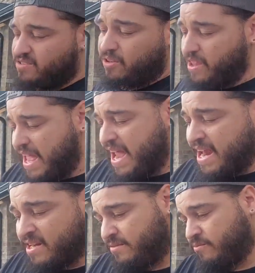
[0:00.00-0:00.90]
So the
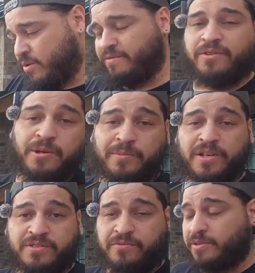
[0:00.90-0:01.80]
head, we pretty
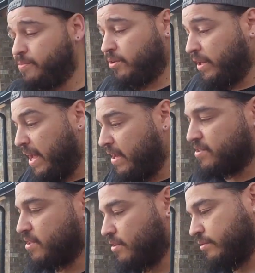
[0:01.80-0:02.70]
much rebuilt the
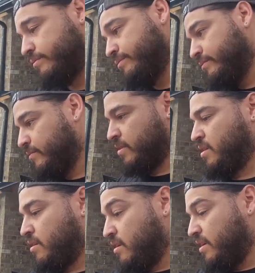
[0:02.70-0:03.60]
head. So
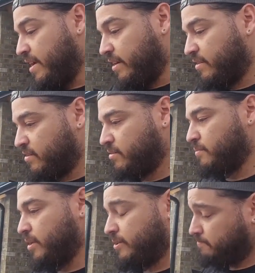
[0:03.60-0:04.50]
yeah,
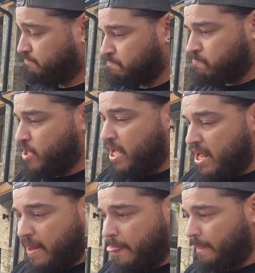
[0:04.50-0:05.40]
but
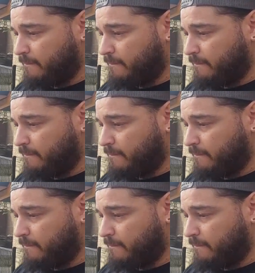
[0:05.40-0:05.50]
yeah,